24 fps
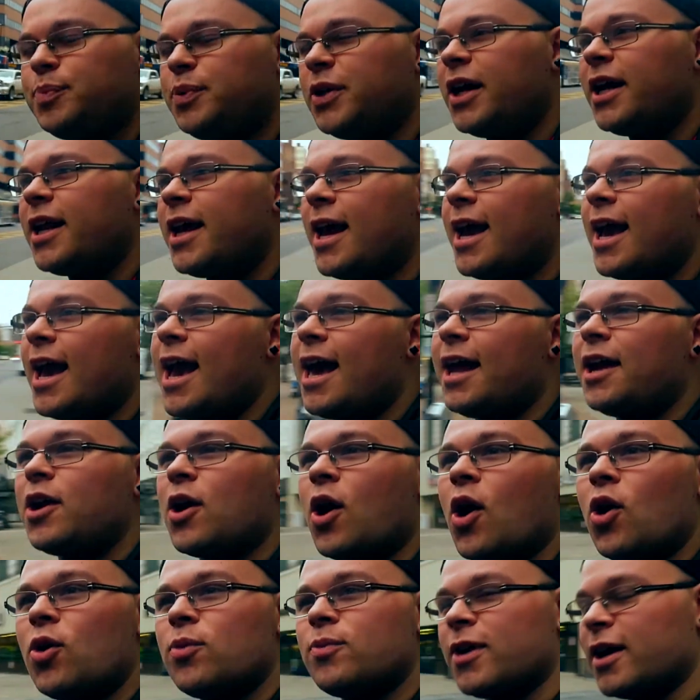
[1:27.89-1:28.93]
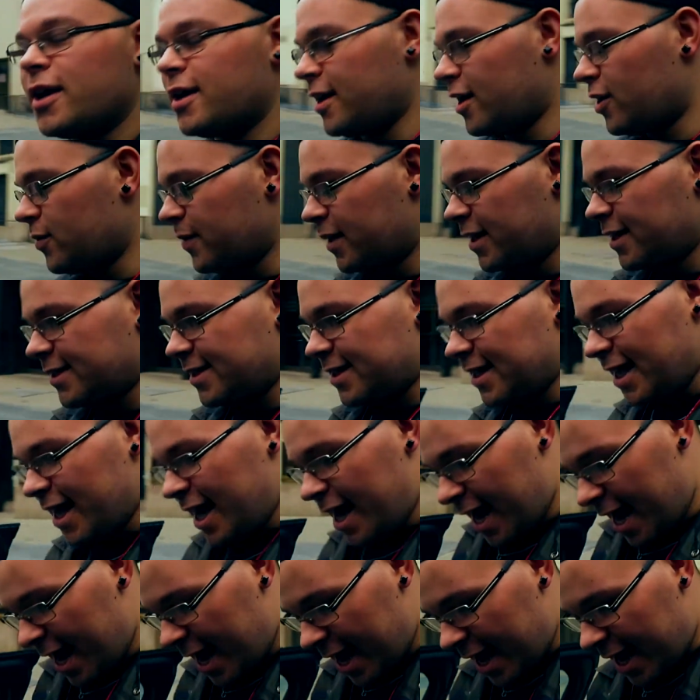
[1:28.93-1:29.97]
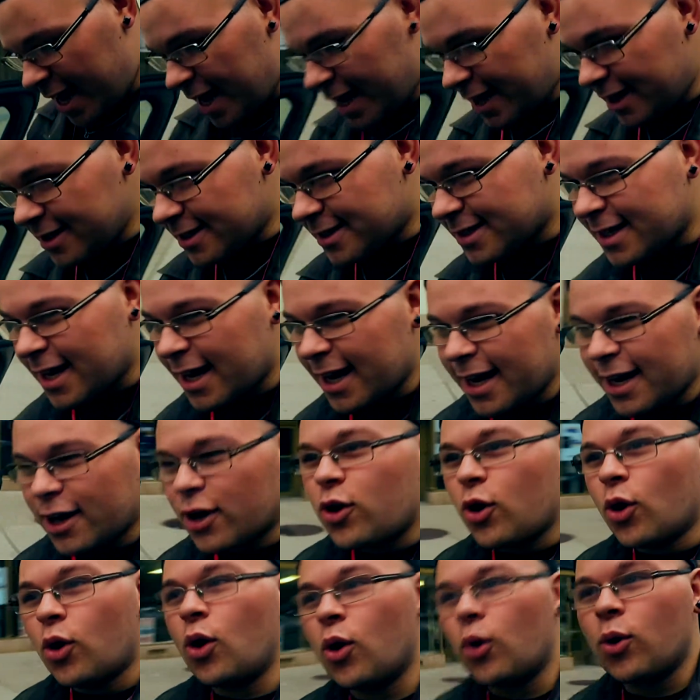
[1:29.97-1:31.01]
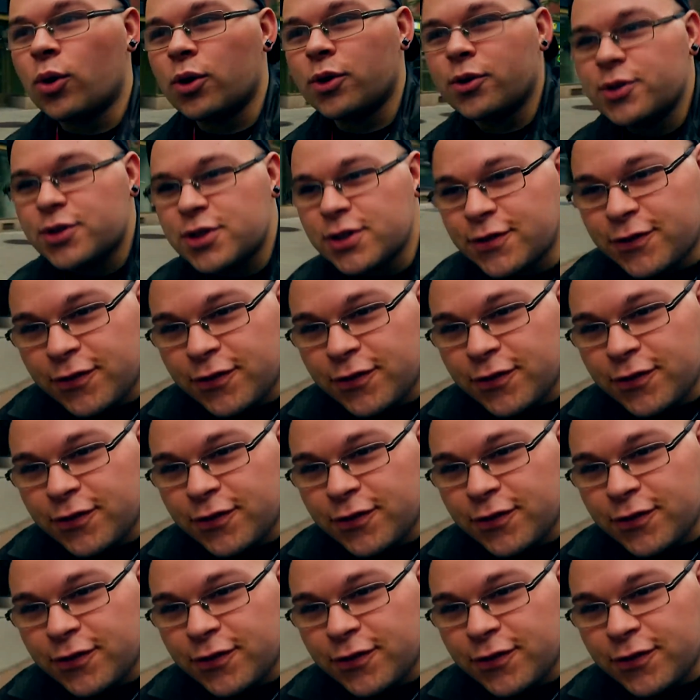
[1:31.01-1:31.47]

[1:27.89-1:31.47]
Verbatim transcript: but headed home right now because it is like quarter to